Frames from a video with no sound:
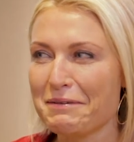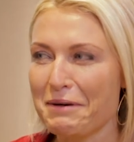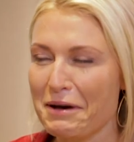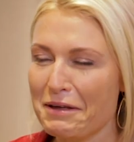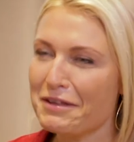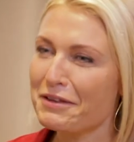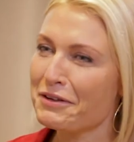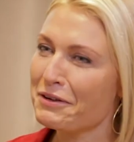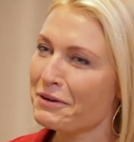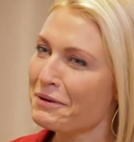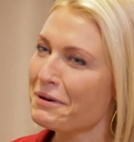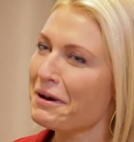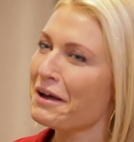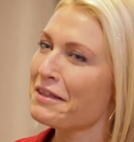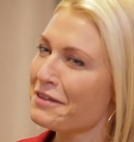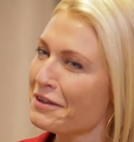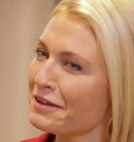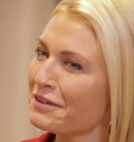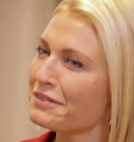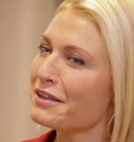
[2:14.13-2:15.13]
I think
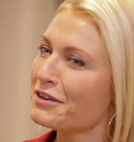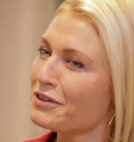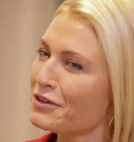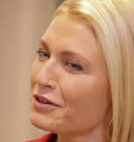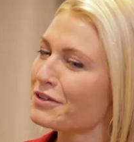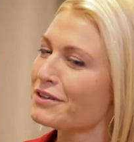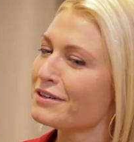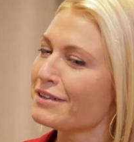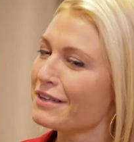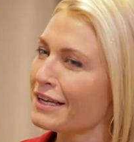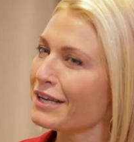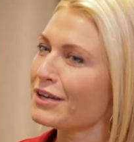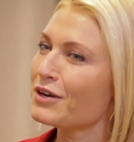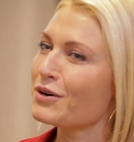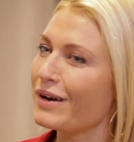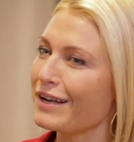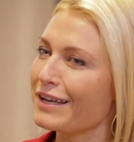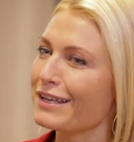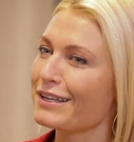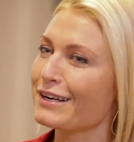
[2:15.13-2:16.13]
that you're
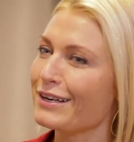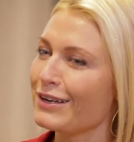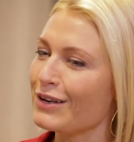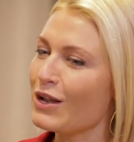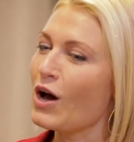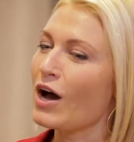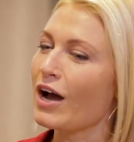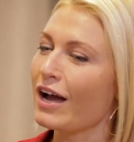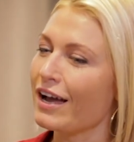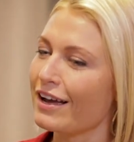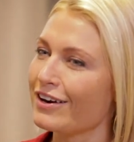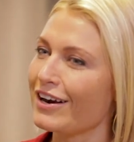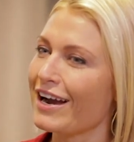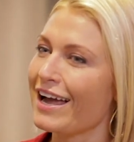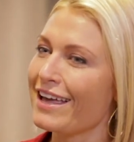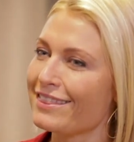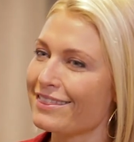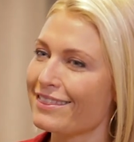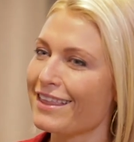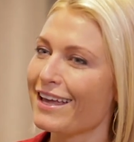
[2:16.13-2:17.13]
lingering a little longer
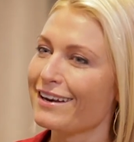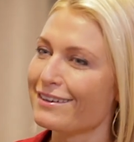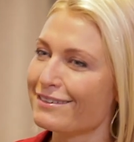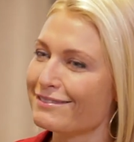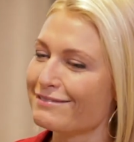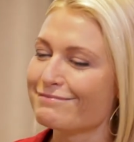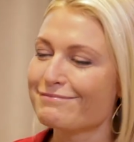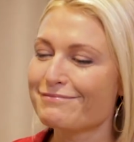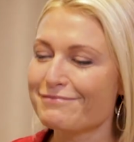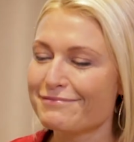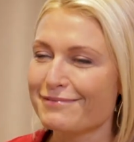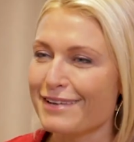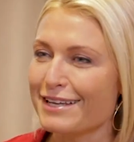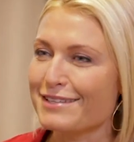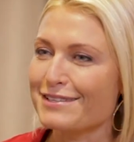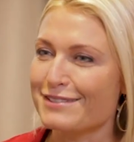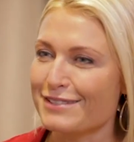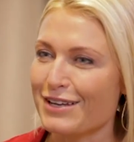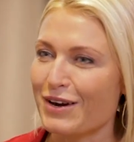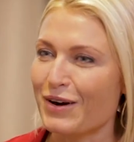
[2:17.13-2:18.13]
than
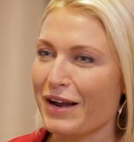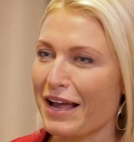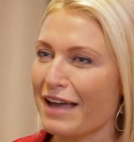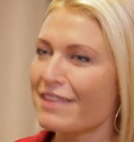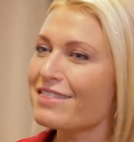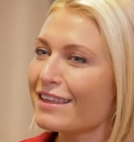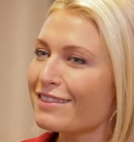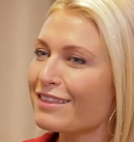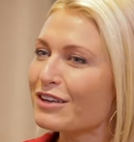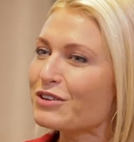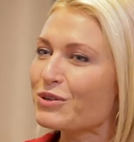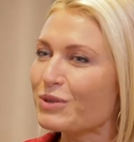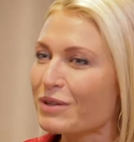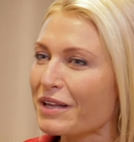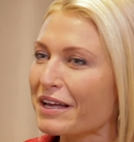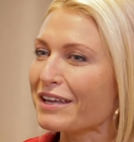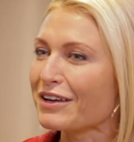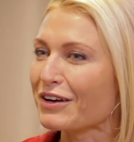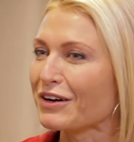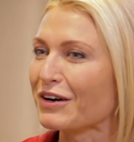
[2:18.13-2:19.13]
necessary. I think that you
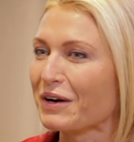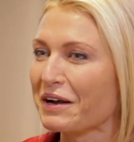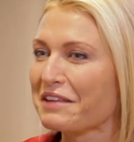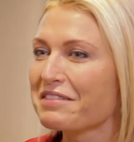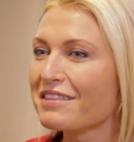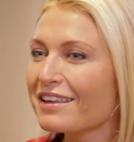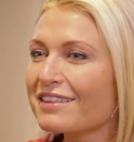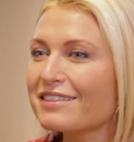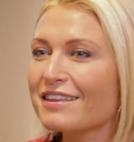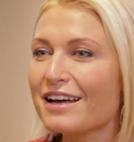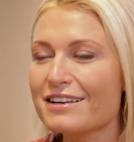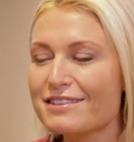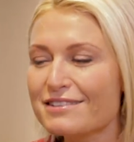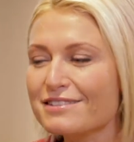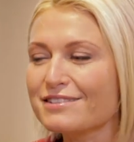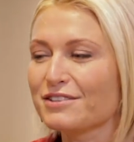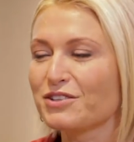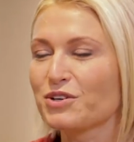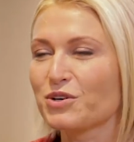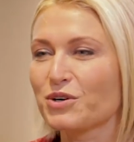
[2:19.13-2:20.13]
like her. I think
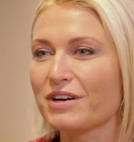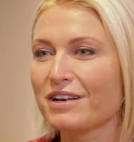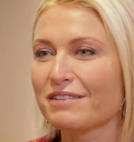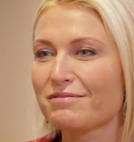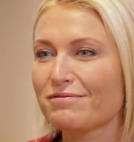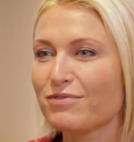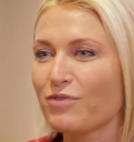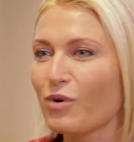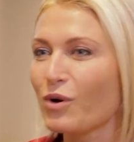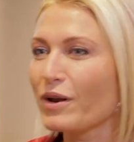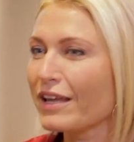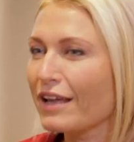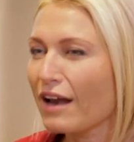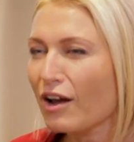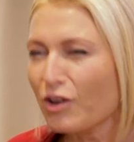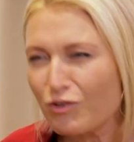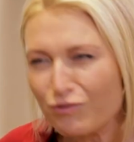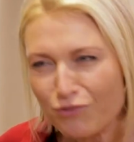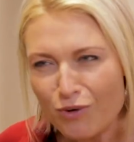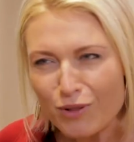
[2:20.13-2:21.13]
that are
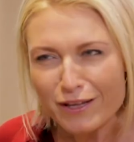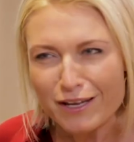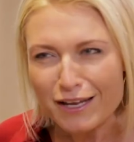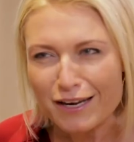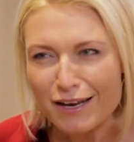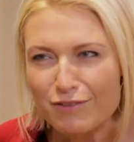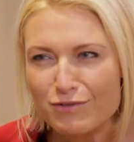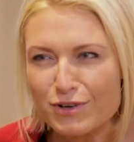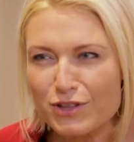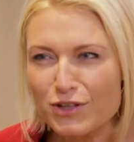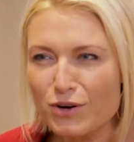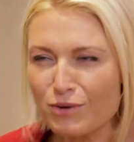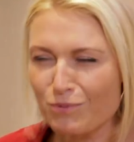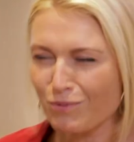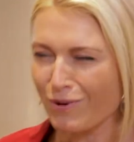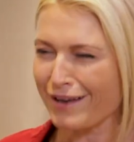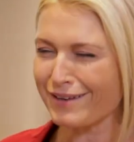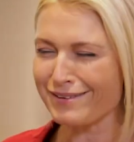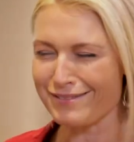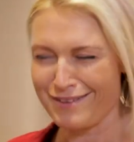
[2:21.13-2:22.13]
you falling in love with her?
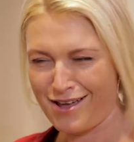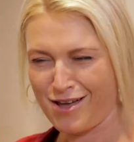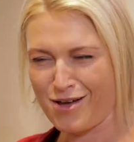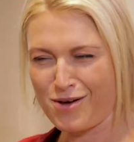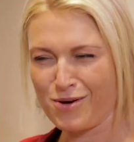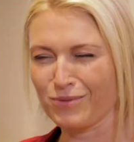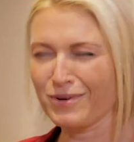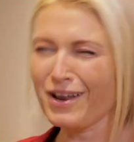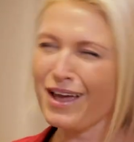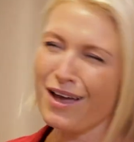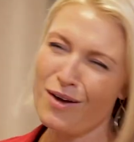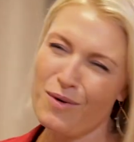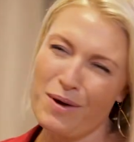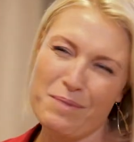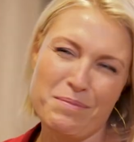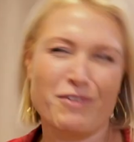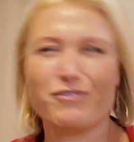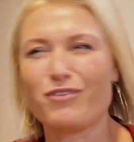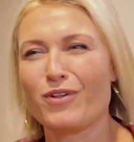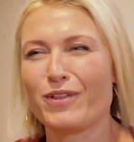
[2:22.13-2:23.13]
What? No,
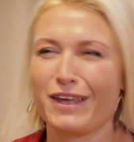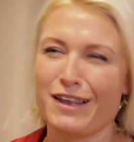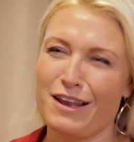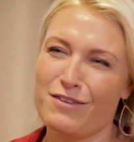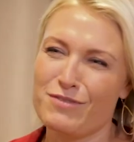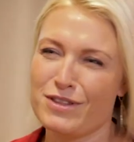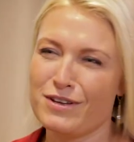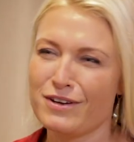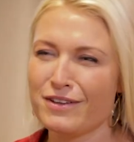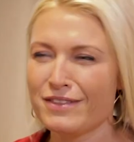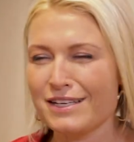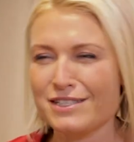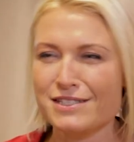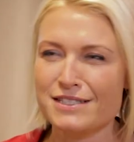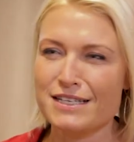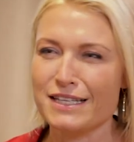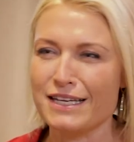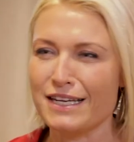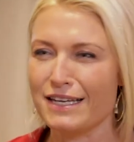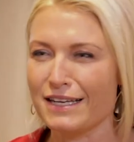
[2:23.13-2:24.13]
I'm not falling in love with her. That's
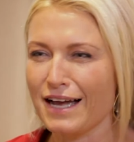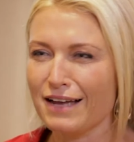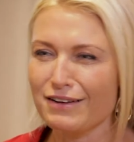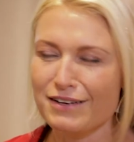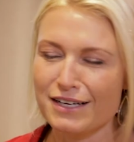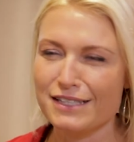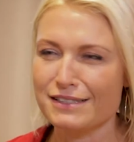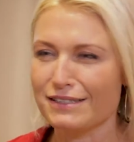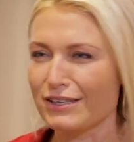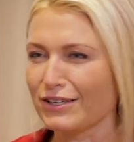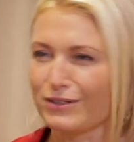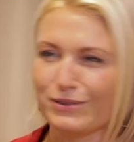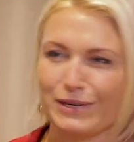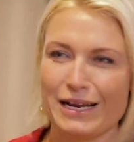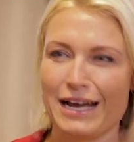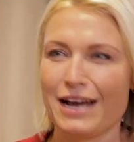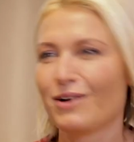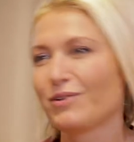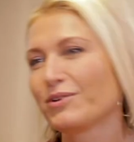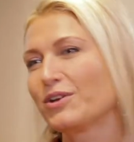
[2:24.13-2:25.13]
silly. I gotta go
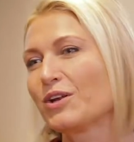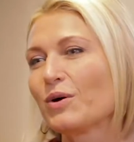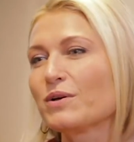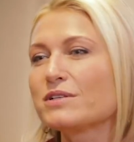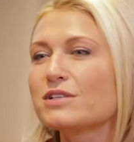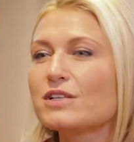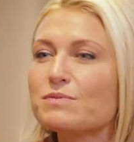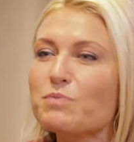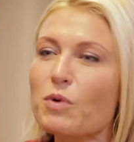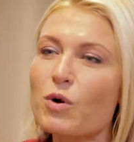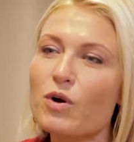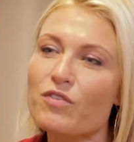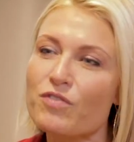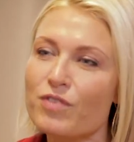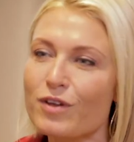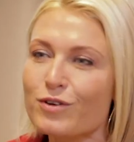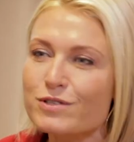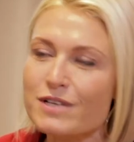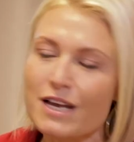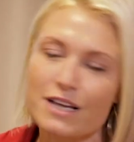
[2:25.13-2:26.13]
now. You know, so it's more of
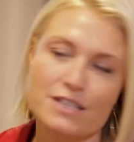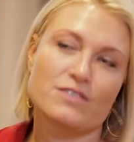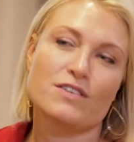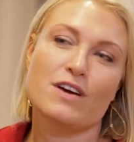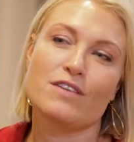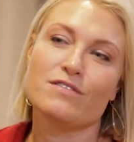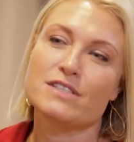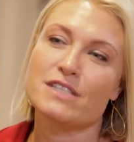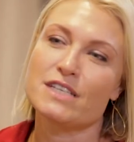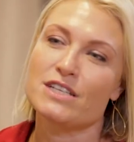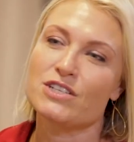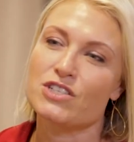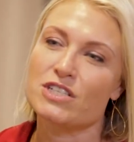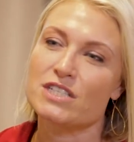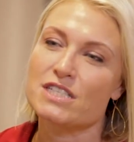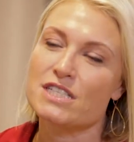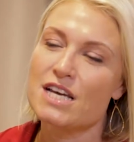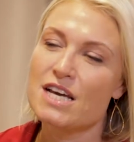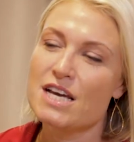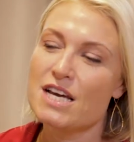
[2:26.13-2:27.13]
those kinds of
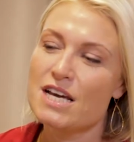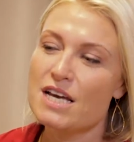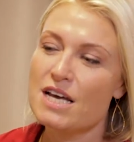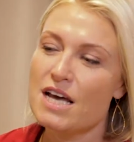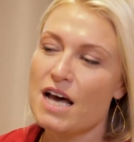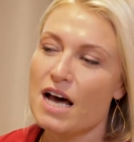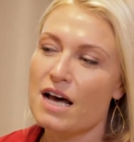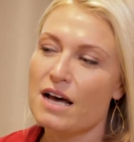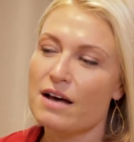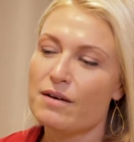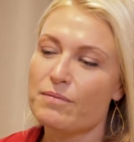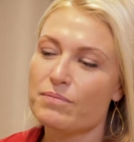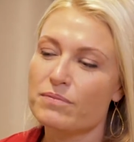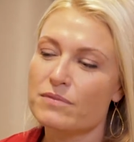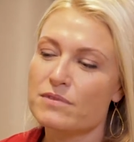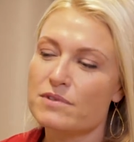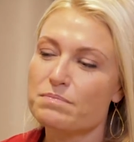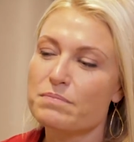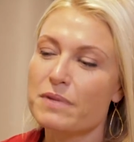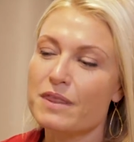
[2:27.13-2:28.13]
conversations.
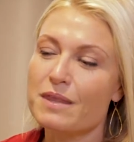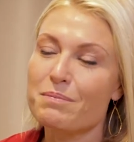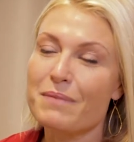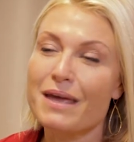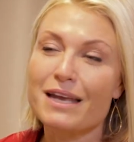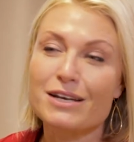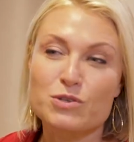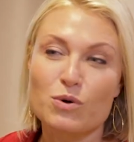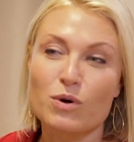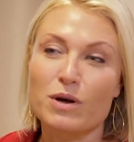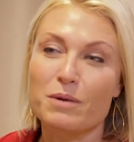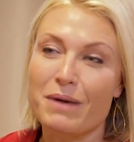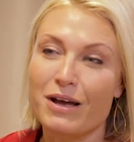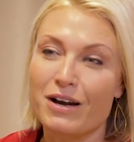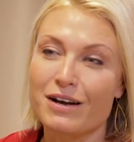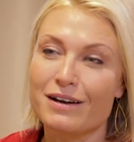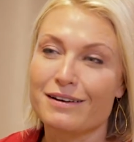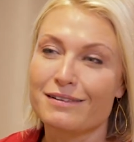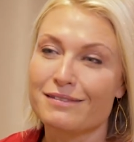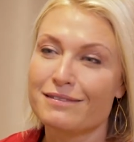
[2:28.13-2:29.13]
But the men talk
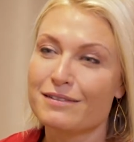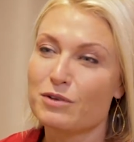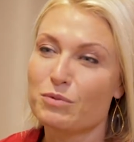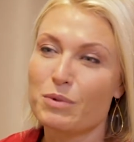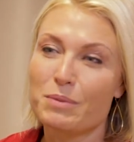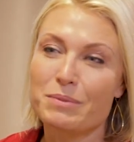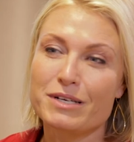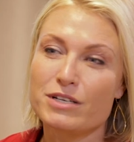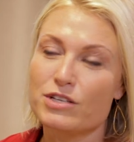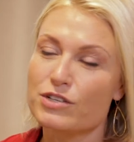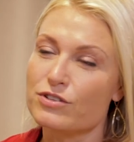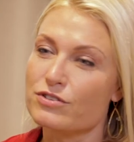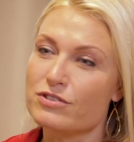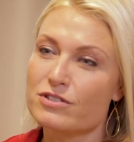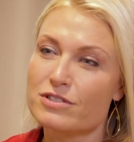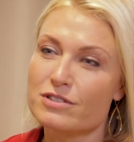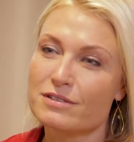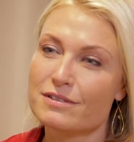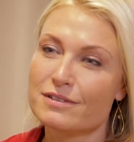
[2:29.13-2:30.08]
about it and the women don't.